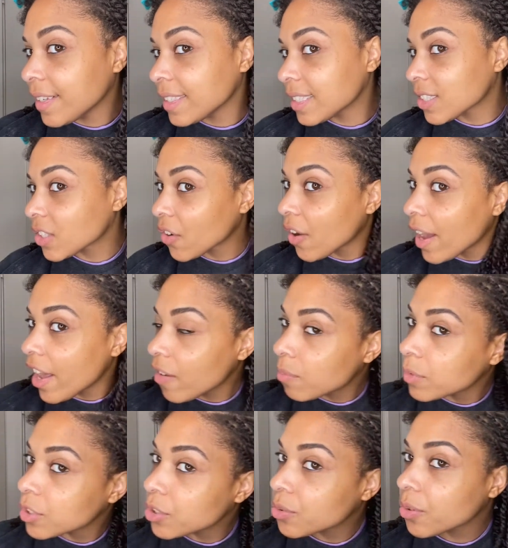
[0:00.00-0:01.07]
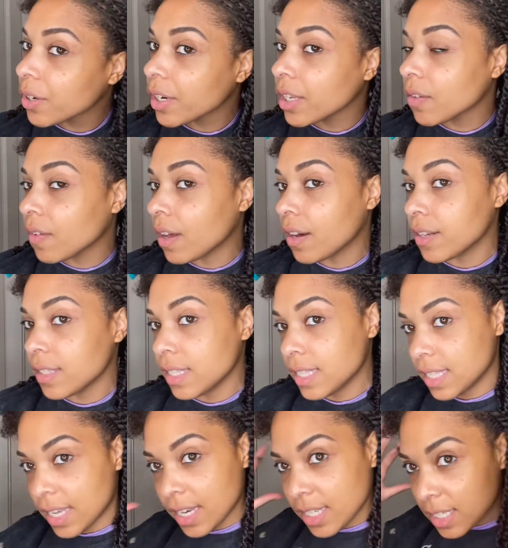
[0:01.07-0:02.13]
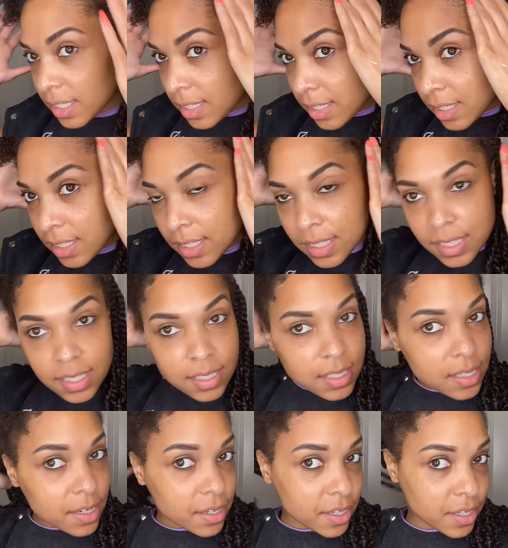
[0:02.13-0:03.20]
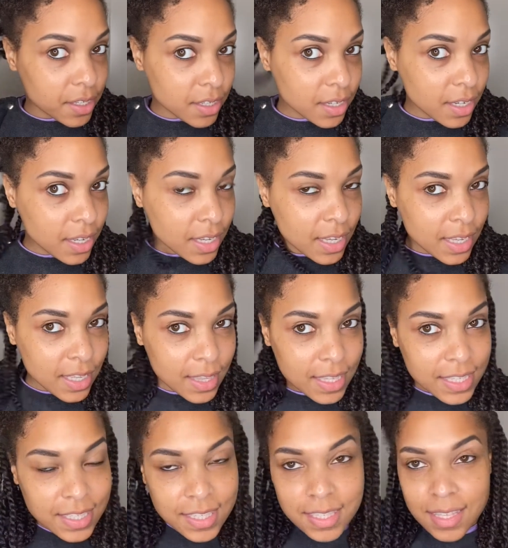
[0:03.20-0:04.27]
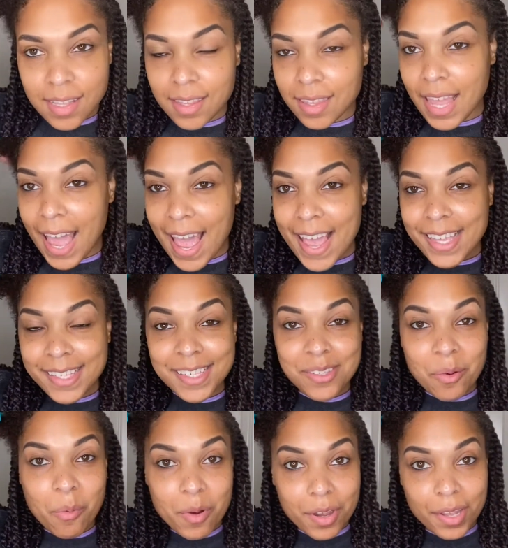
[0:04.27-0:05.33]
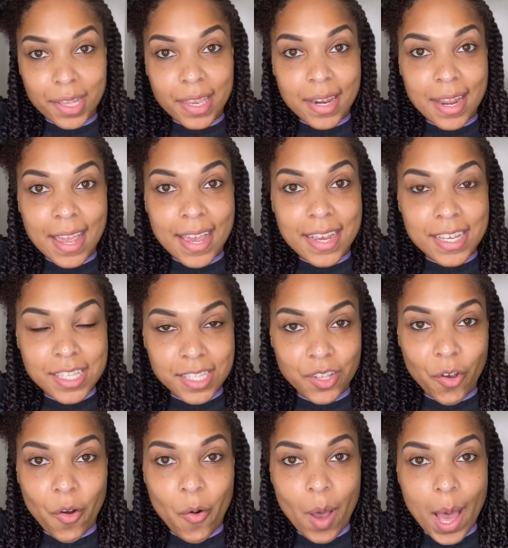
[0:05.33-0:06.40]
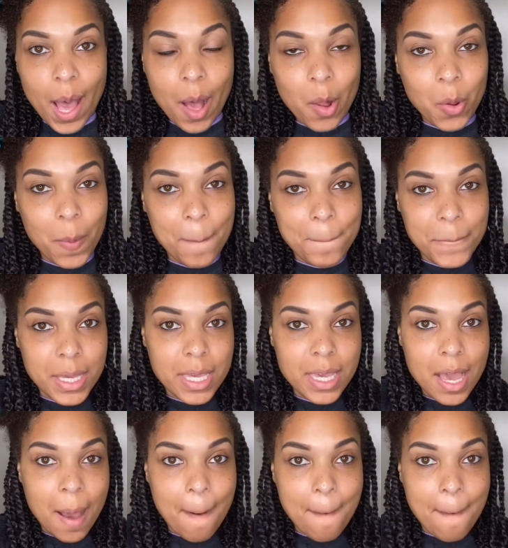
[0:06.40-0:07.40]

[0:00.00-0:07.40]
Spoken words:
So I have majority of all the sections done. This is the last one, so I'll be